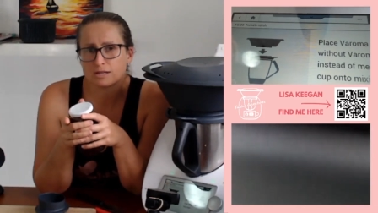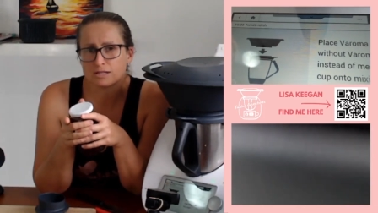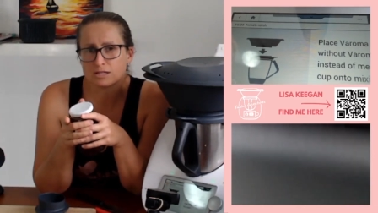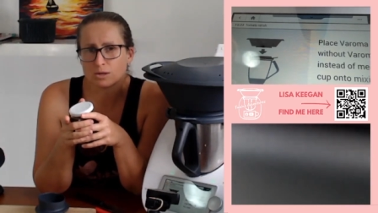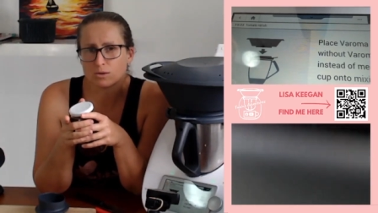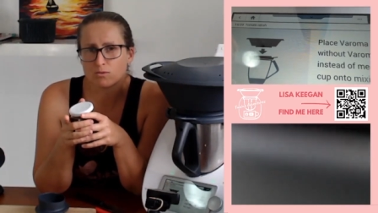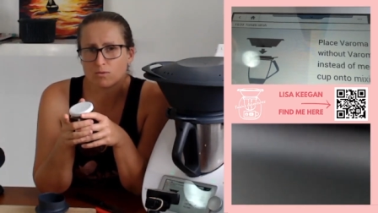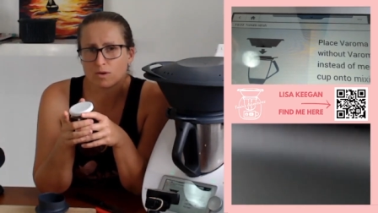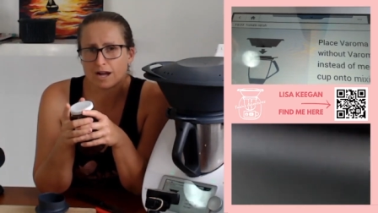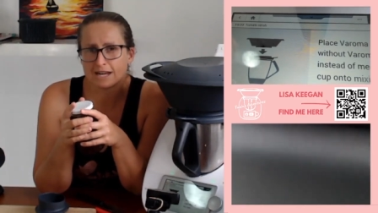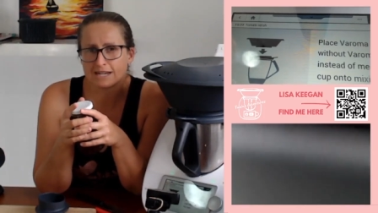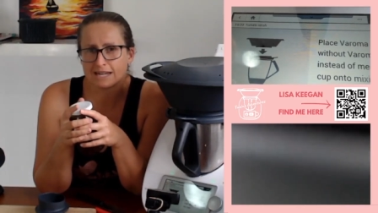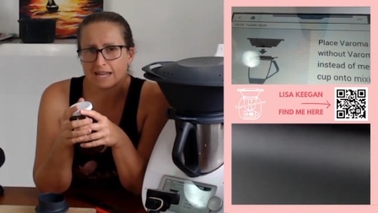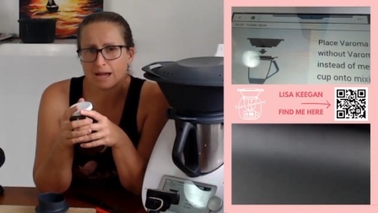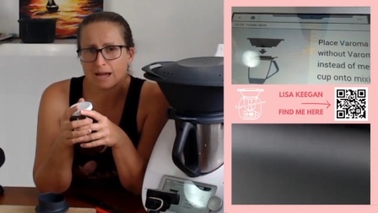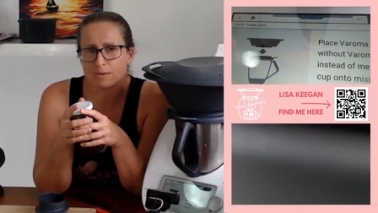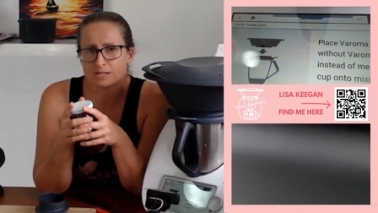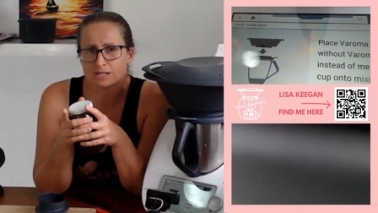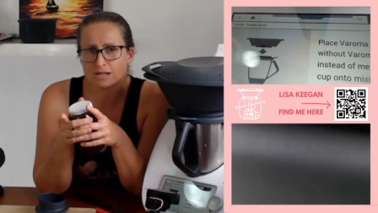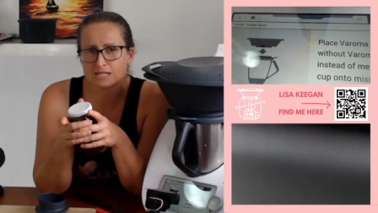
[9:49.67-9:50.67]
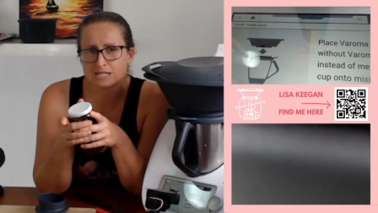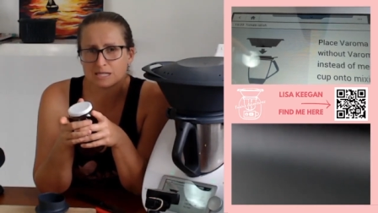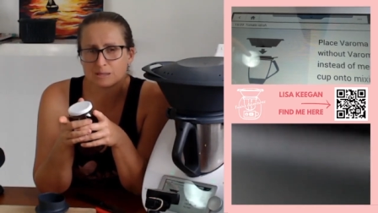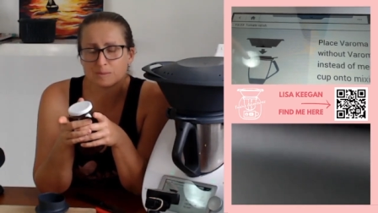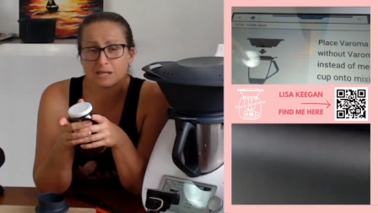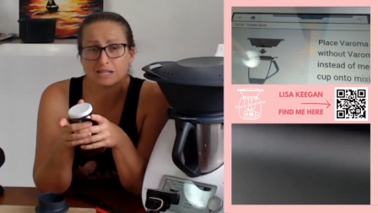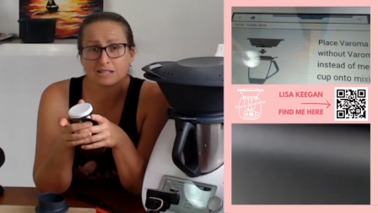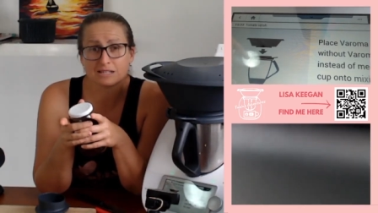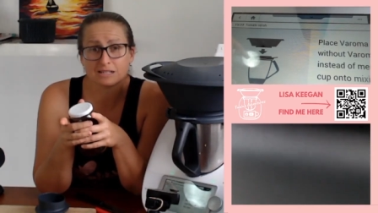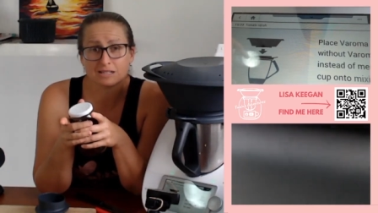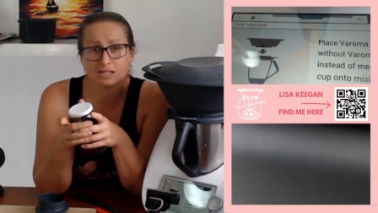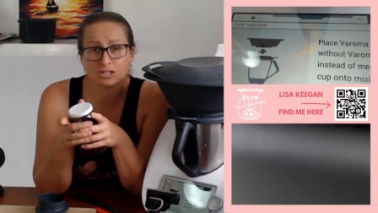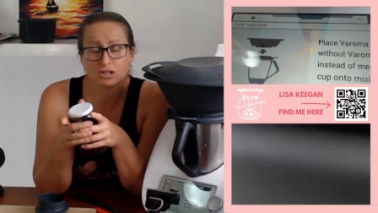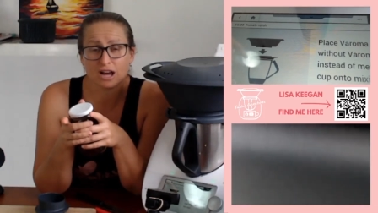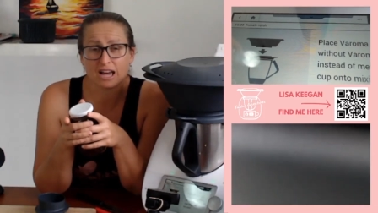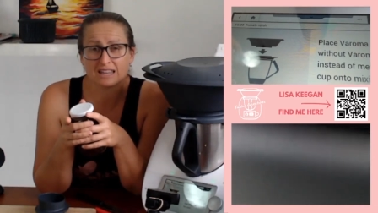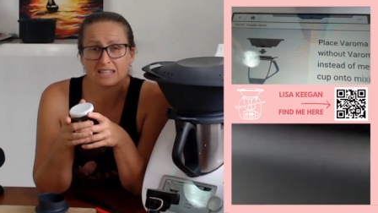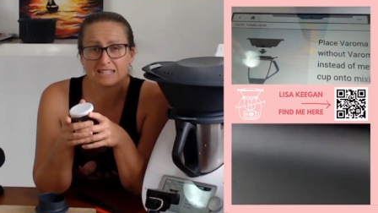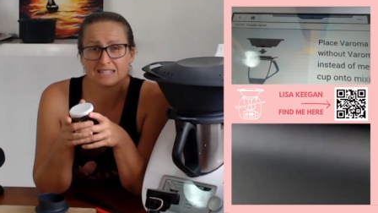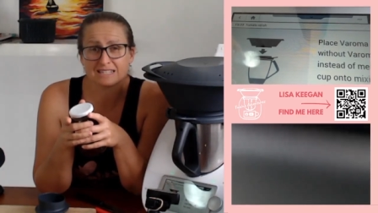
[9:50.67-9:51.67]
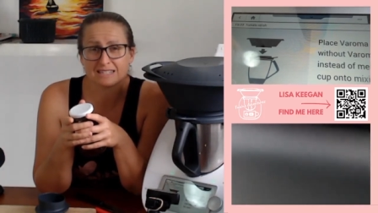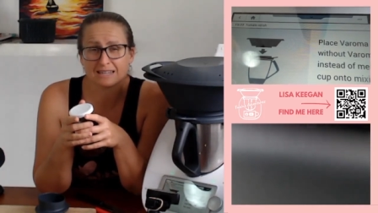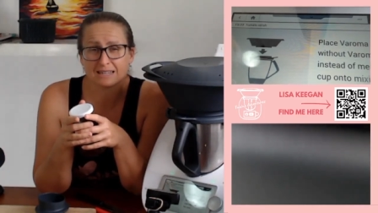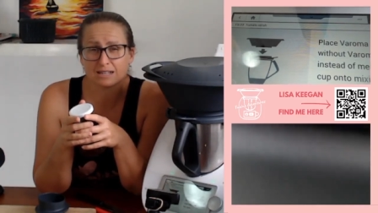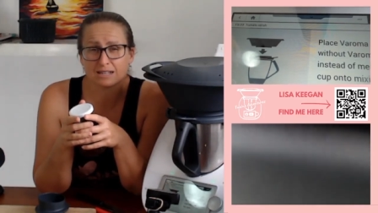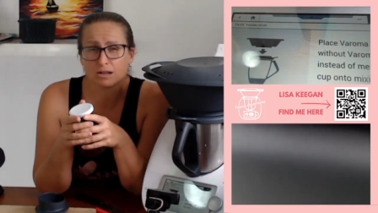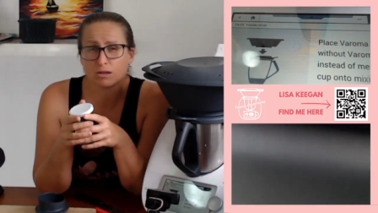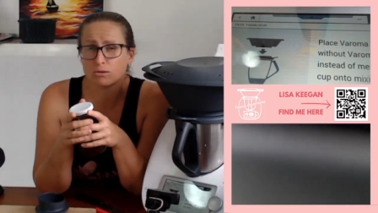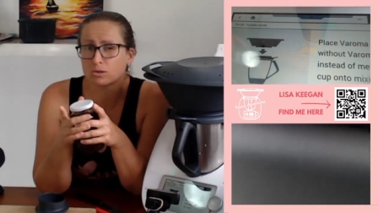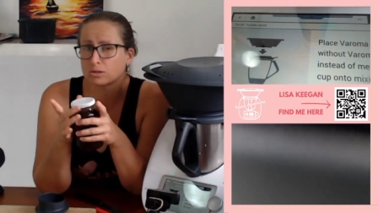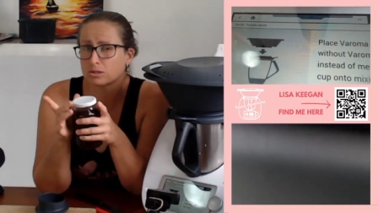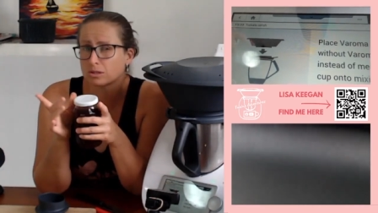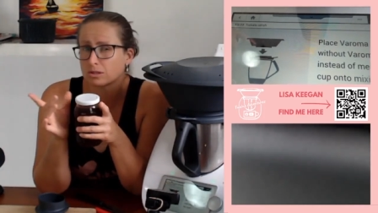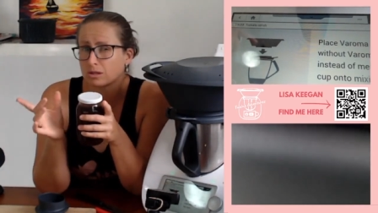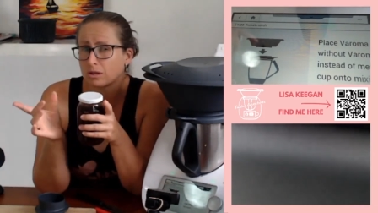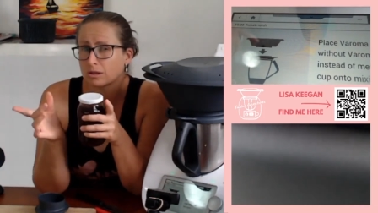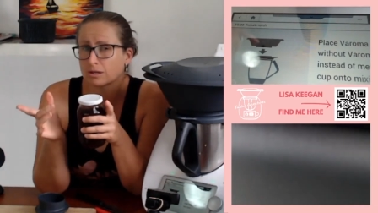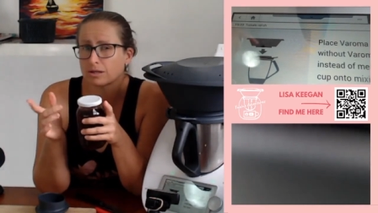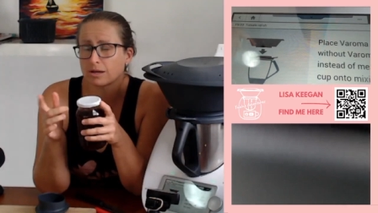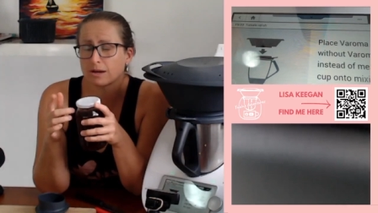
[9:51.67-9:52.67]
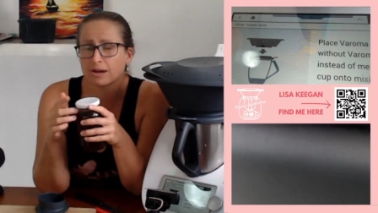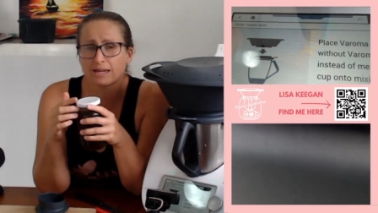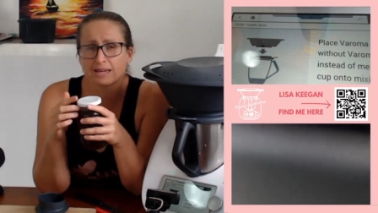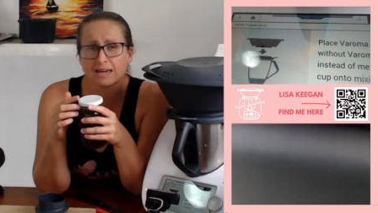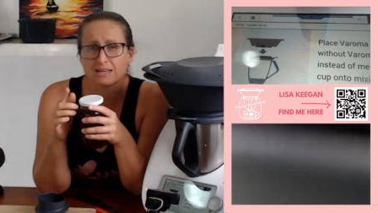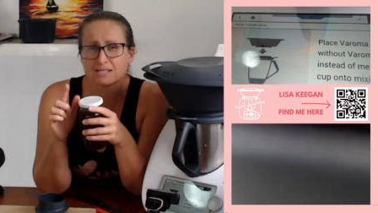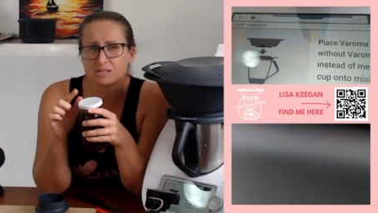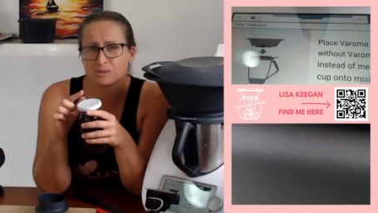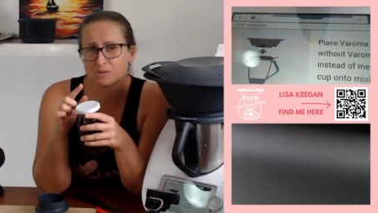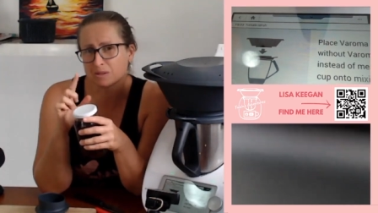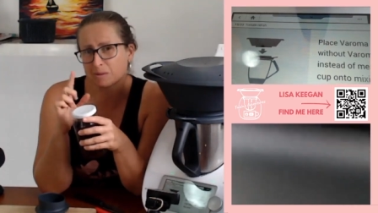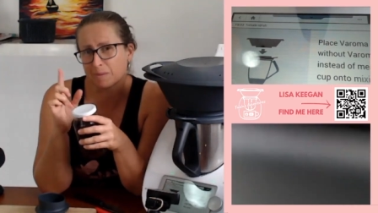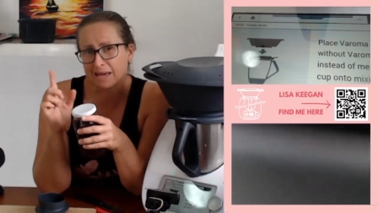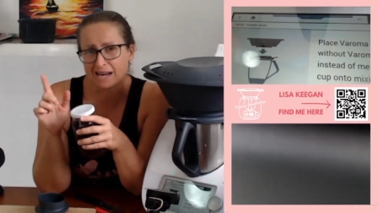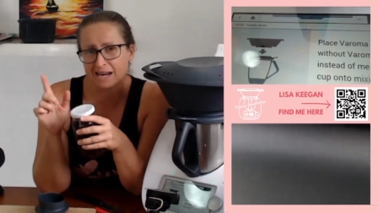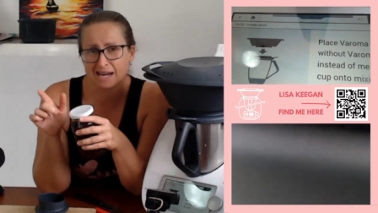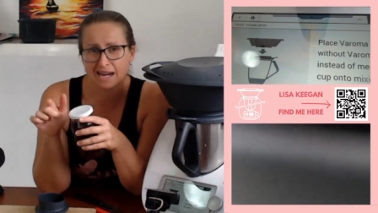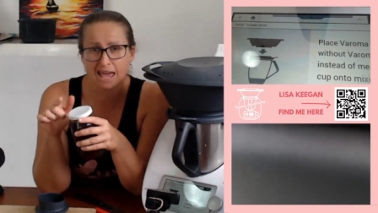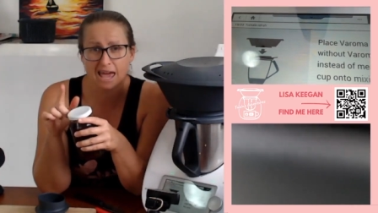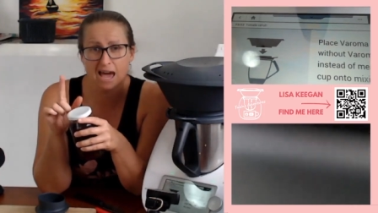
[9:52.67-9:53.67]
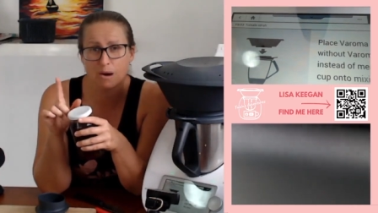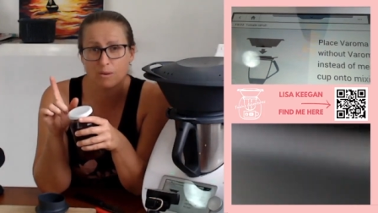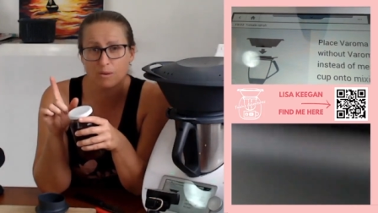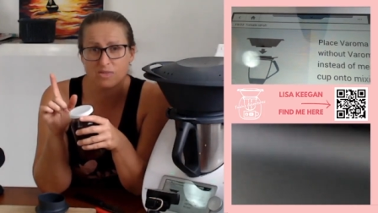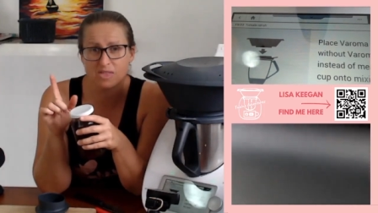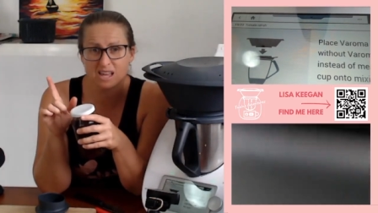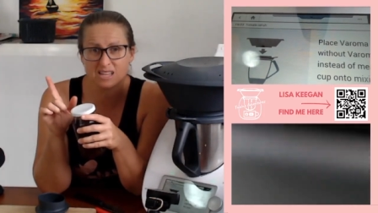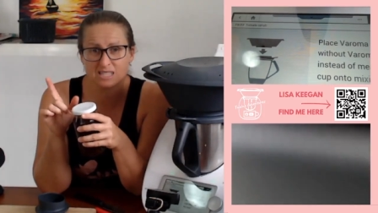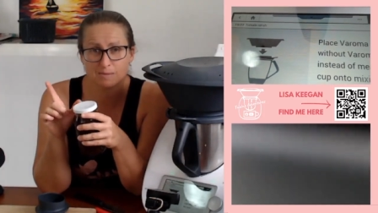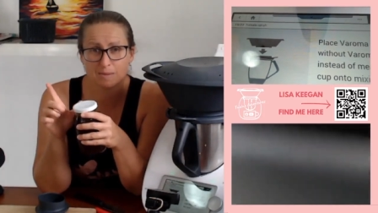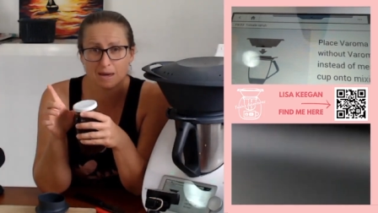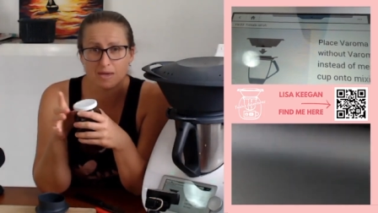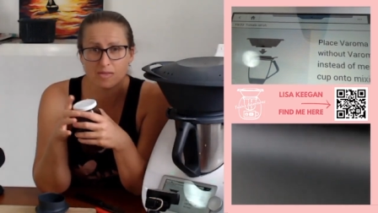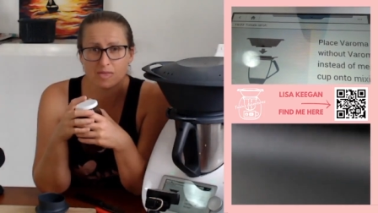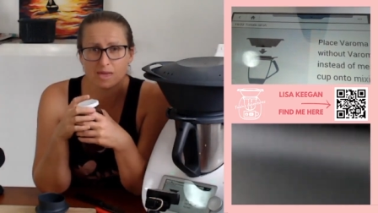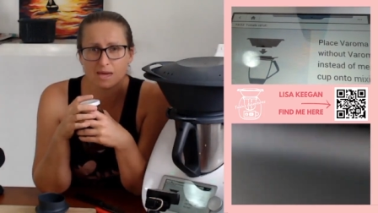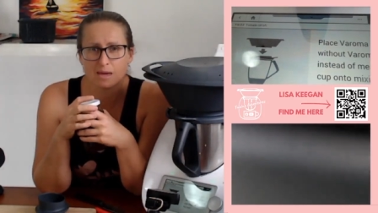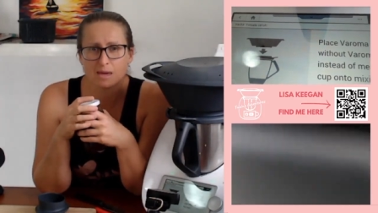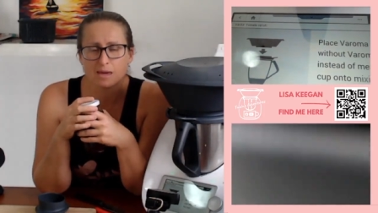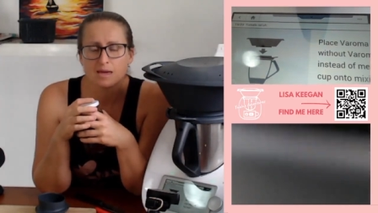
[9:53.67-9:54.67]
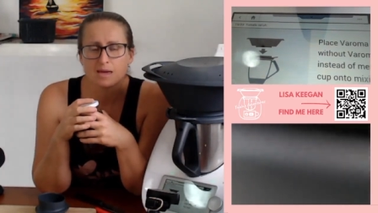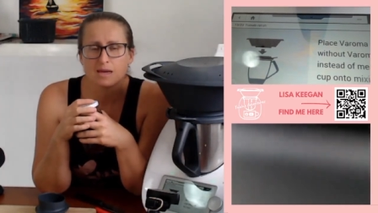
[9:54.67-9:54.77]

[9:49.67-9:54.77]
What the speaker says: So right now, as I spin it, the dial in a second, I'll look at the clock and go, okay, so in about an hour, that's about there.